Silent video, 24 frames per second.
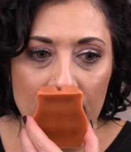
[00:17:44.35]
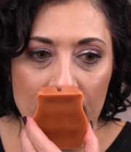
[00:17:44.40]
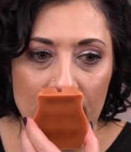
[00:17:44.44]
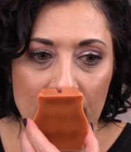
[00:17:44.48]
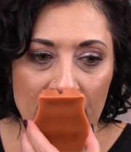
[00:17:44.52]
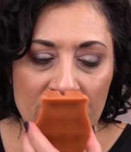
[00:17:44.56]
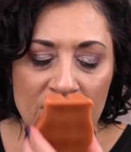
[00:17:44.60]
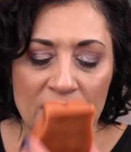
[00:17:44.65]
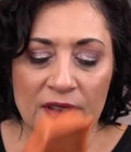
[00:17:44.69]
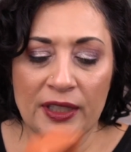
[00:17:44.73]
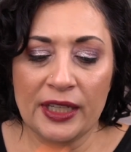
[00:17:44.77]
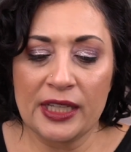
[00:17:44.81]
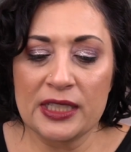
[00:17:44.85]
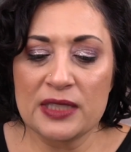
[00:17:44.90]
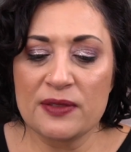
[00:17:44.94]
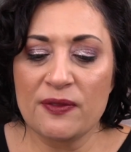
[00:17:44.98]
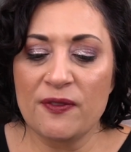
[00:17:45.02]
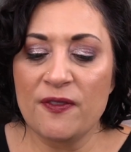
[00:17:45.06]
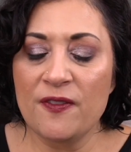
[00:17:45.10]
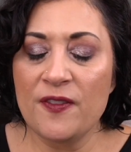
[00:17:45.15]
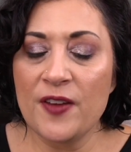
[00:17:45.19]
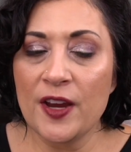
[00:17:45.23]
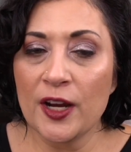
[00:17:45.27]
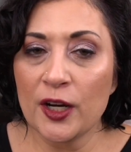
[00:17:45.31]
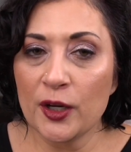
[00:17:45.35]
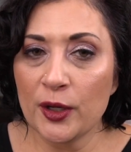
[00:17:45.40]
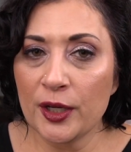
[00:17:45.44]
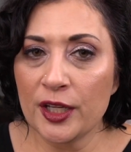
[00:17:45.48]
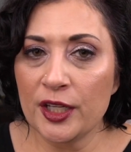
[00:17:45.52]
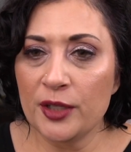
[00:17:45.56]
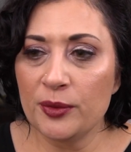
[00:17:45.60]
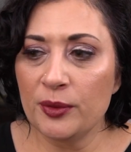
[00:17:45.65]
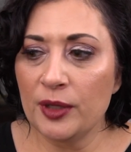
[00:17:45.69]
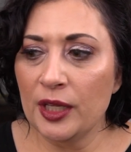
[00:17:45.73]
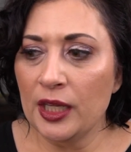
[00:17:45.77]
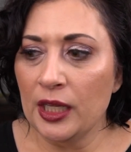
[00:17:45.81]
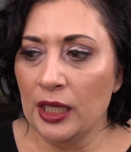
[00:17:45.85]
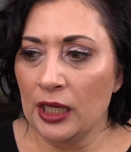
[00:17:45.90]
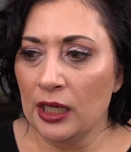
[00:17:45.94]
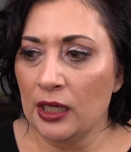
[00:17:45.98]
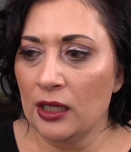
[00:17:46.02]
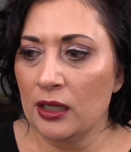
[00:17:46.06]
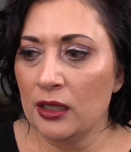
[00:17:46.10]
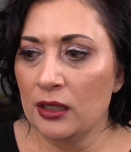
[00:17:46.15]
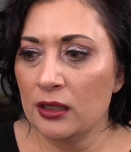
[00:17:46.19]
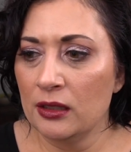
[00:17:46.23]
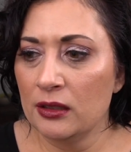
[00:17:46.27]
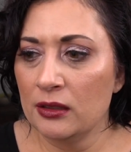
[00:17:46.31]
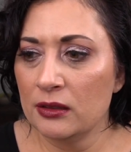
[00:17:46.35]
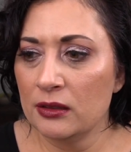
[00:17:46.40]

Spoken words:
I feel like it's very unique.